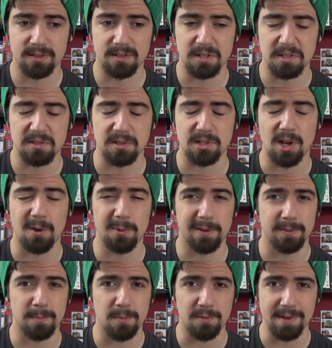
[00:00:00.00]
just the tone of
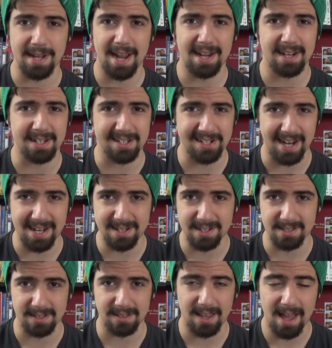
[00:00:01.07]
the movie kind of
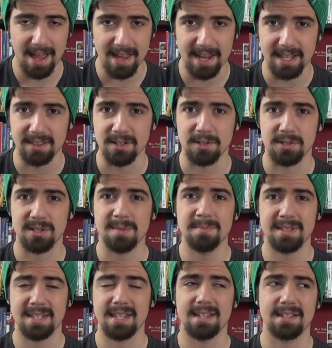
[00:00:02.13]
changes a lot, and there's some
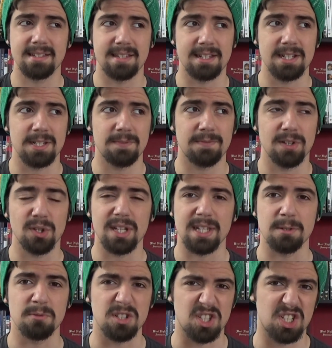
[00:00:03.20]
scenes that just feel like
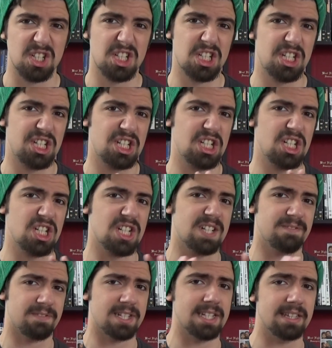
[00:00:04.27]
it was
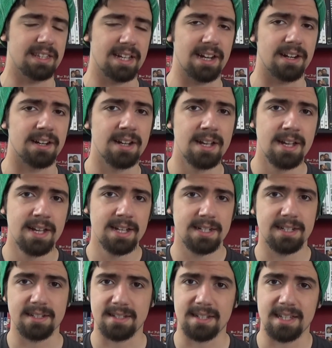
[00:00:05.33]
shoved in there
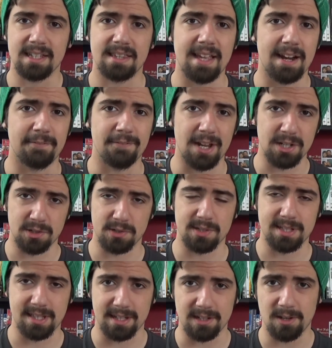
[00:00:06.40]
just to get that Avengers
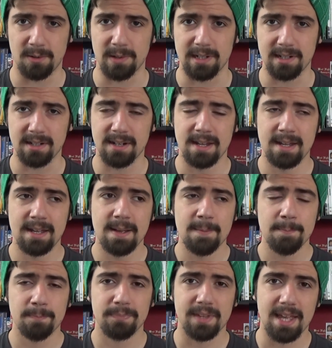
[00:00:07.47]
thing going.
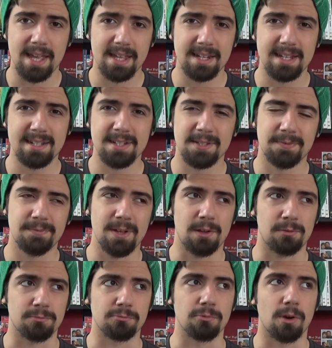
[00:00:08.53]
And it just
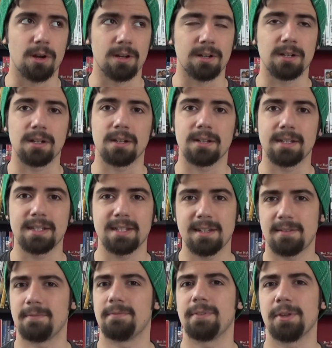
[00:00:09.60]
felt wrong. It
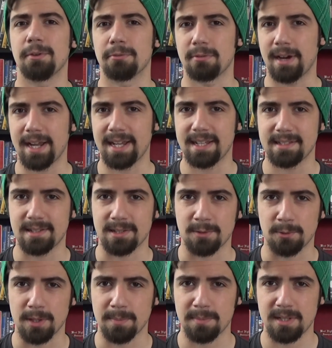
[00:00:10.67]
didn't feel right as a
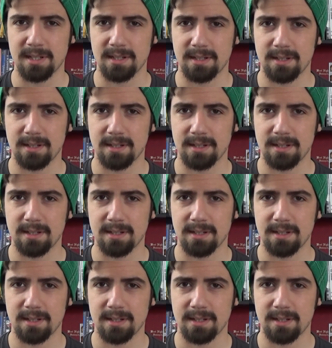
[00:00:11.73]
script.